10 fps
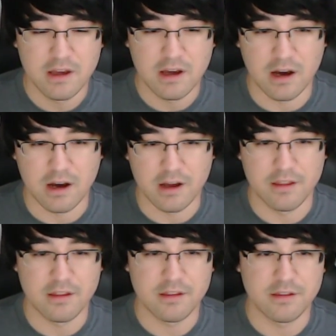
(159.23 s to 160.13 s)
Uh,
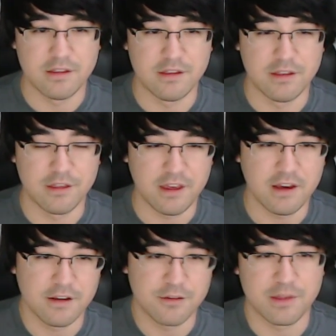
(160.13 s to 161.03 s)
the
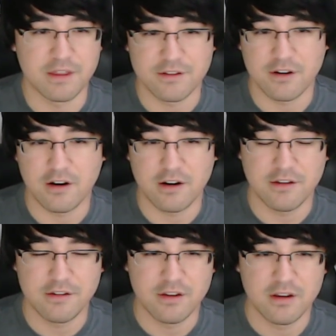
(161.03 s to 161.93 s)
thing is with this card
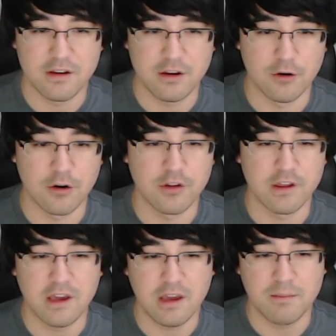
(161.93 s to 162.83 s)
is,
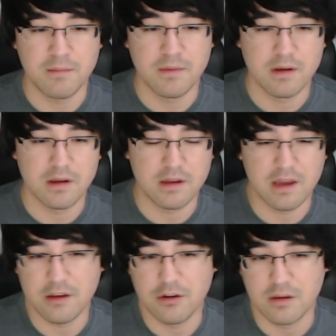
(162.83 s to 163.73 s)
early game,
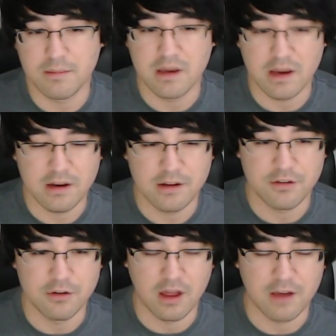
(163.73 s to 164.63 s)
yeah, you can be gaining
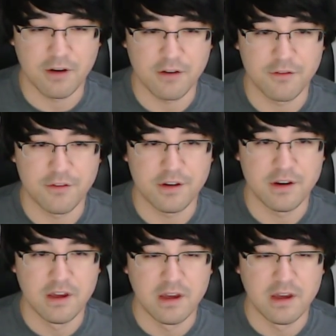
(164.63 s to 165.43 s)
2 life off of it,